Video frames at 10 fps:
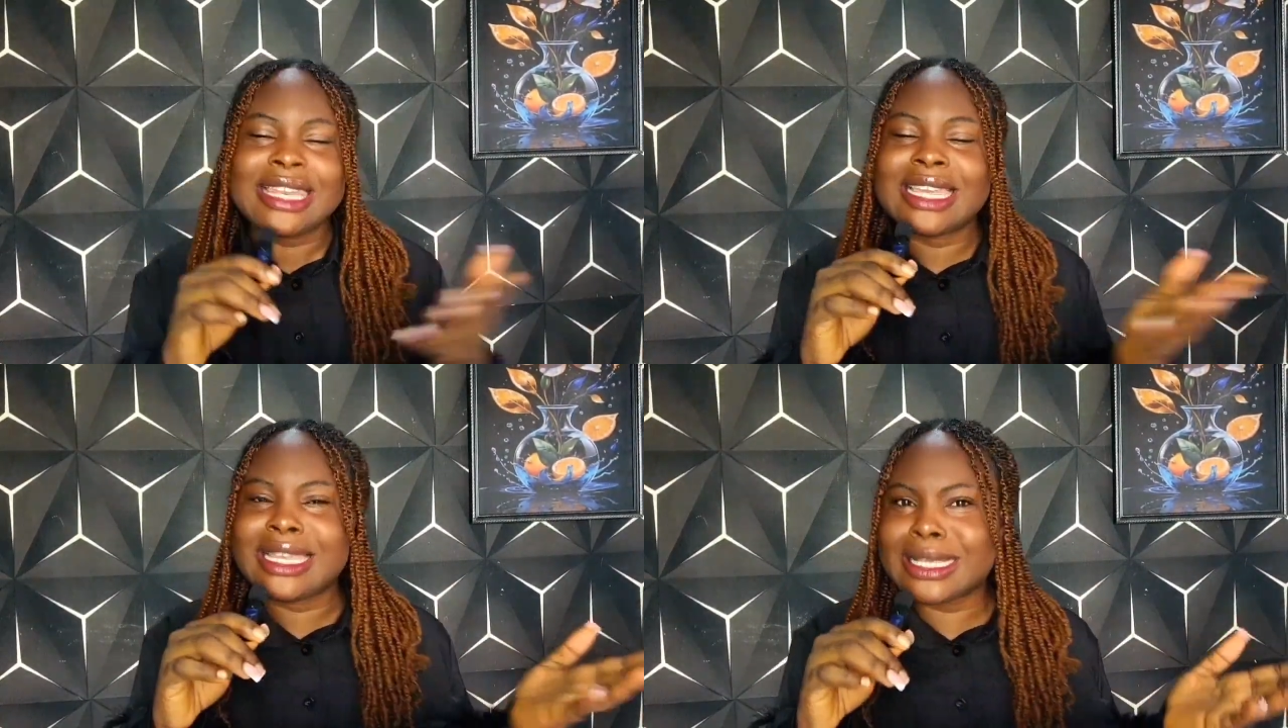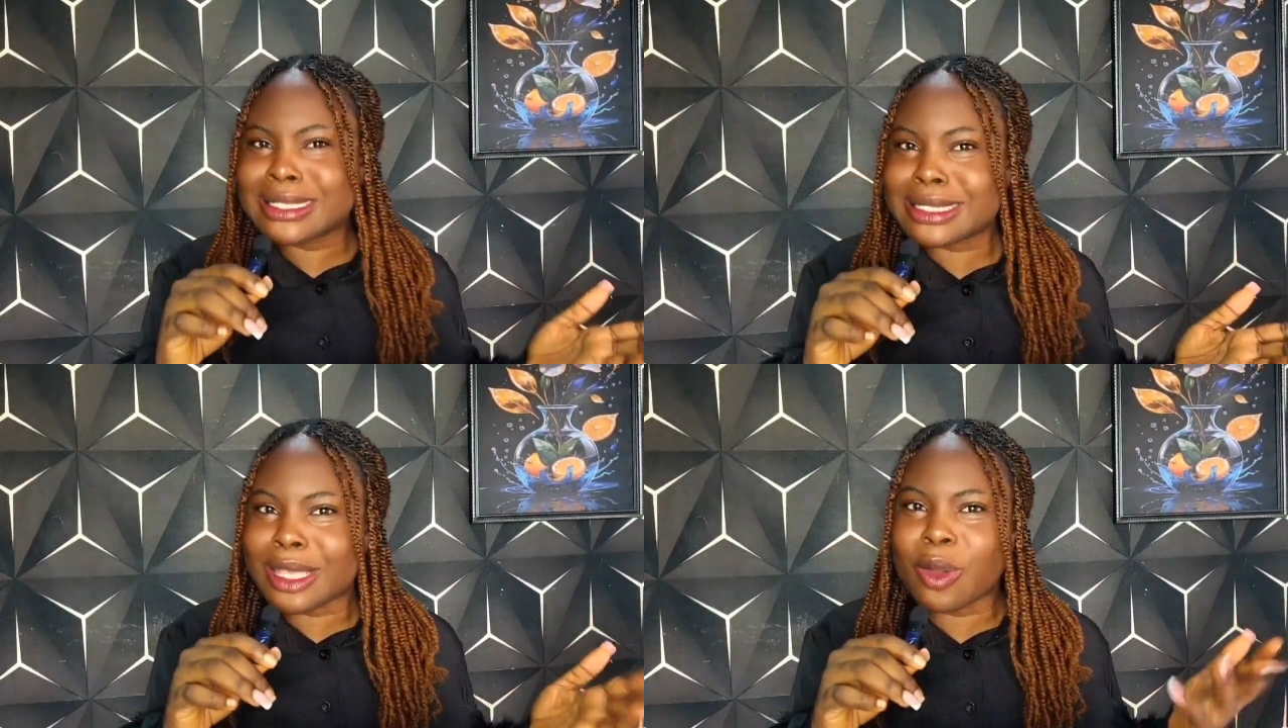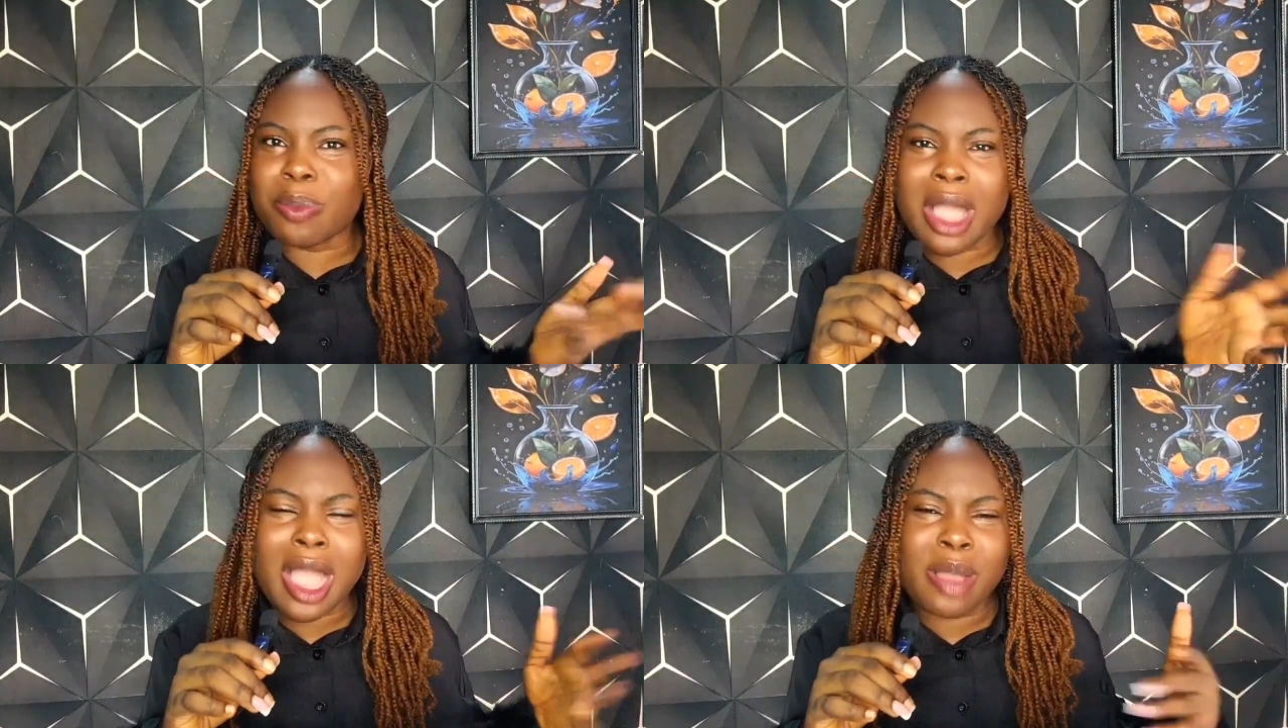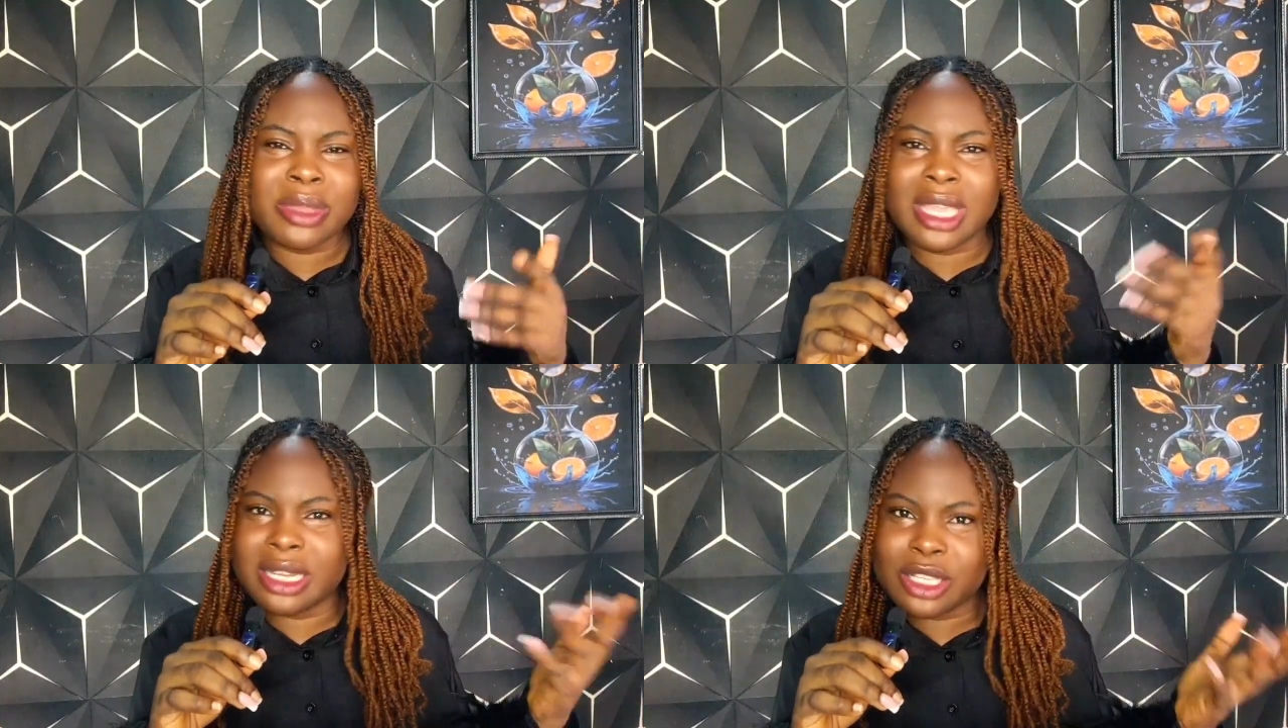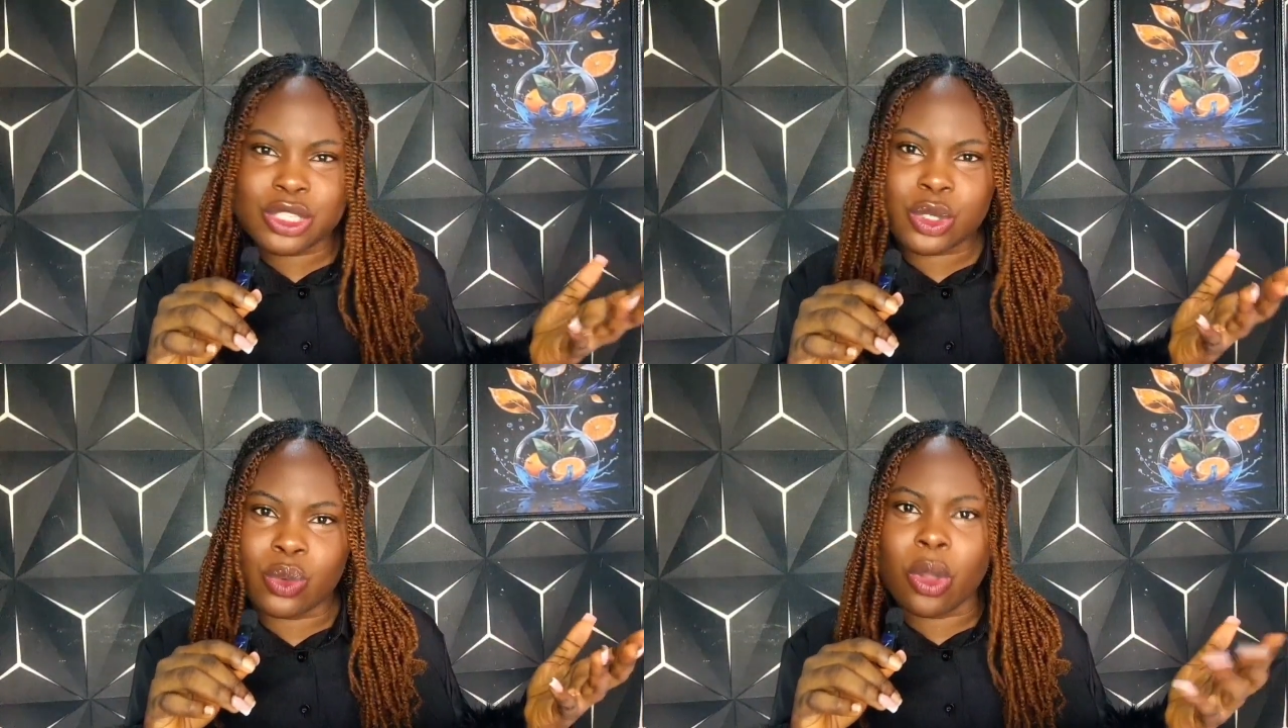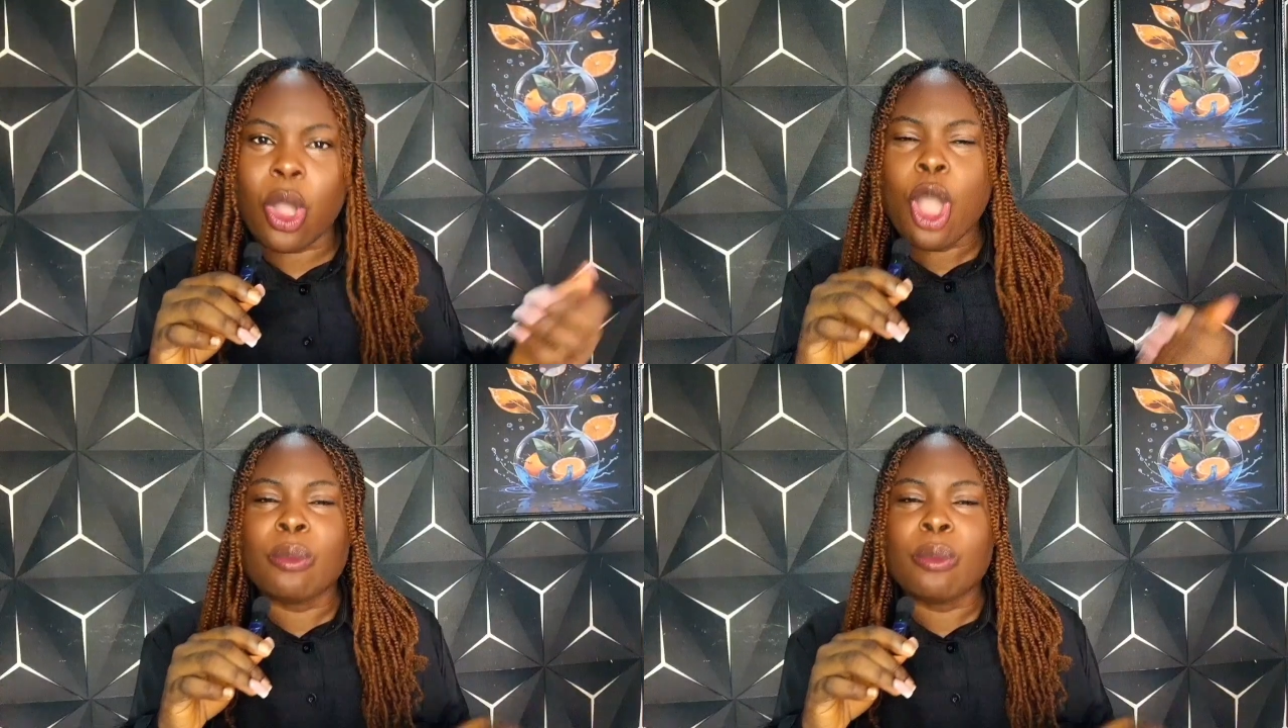learn Excel, Power BI, and SQL,